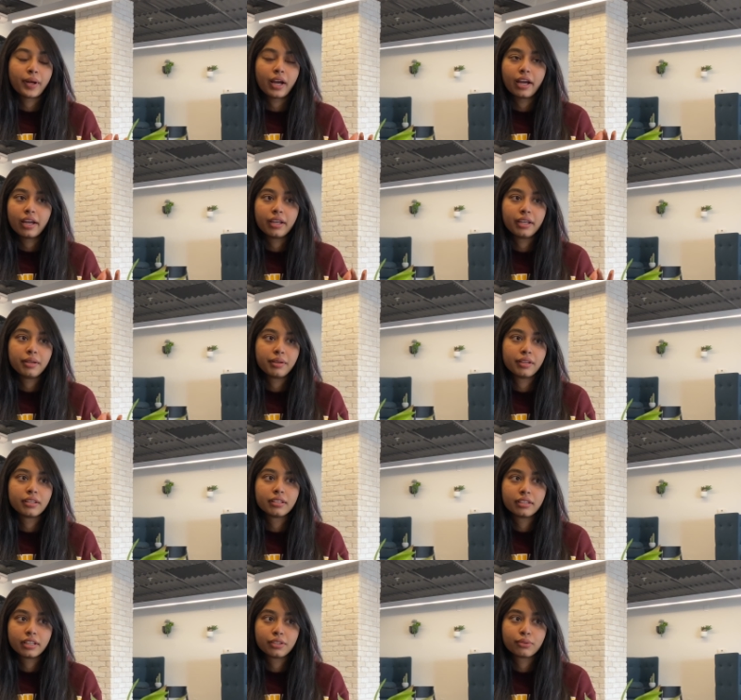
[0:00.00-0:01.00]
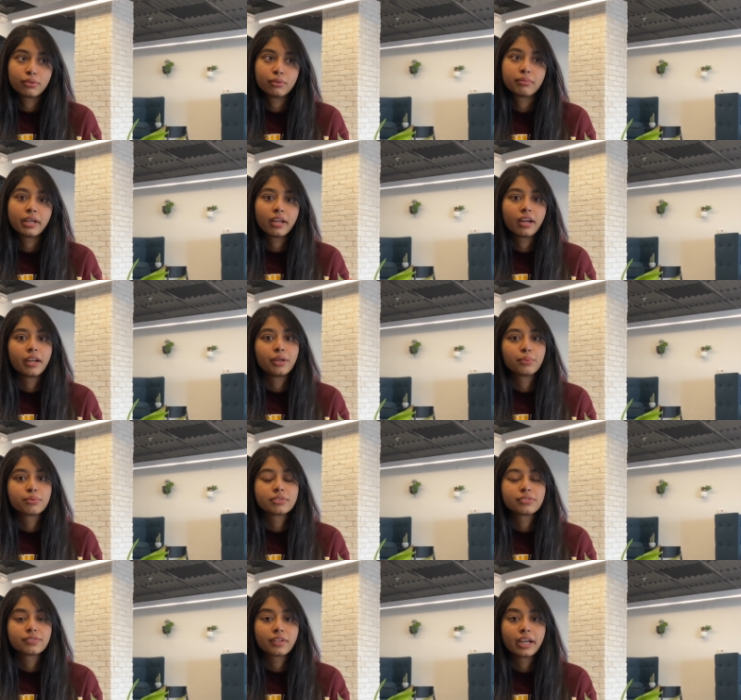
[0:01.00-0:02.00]
I they told my height
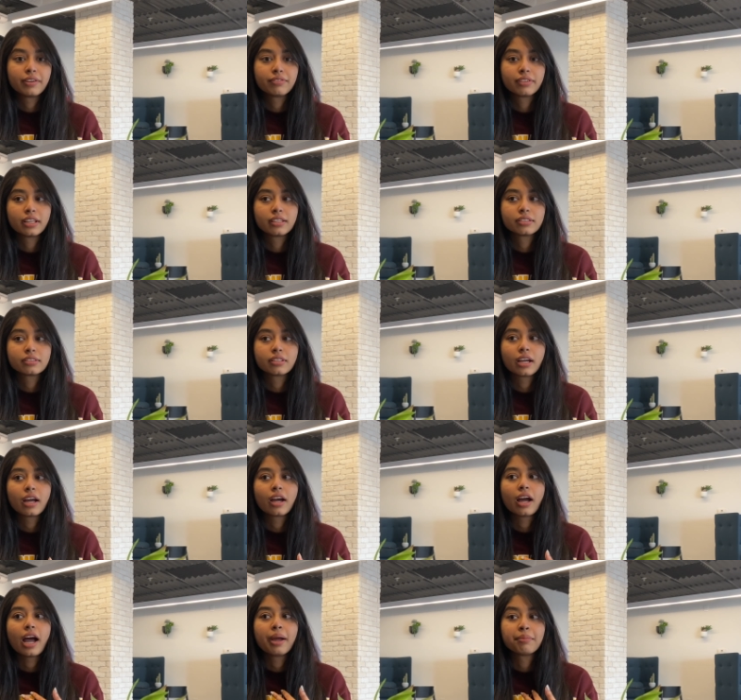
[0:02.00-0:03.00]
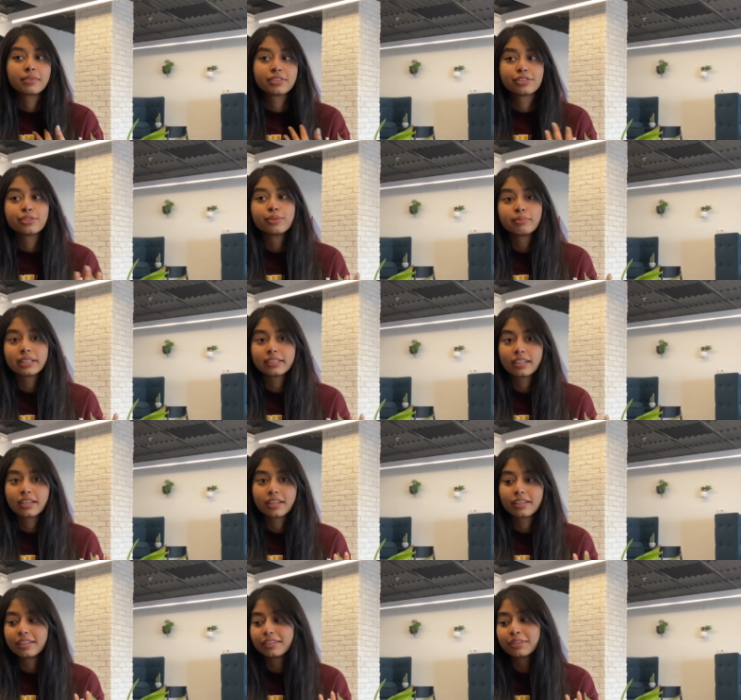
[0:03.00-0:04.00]
was 5'10. I'm assuming that
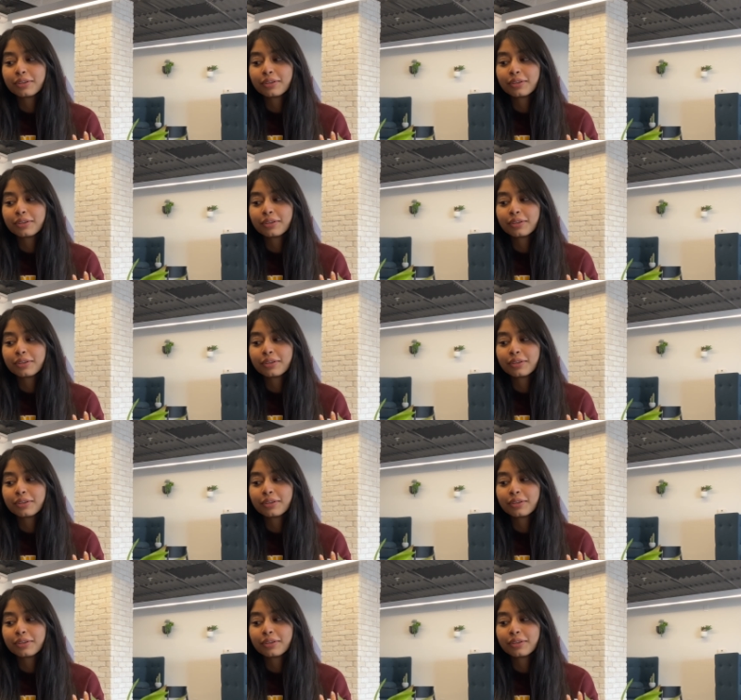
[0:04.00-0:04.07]
I didn't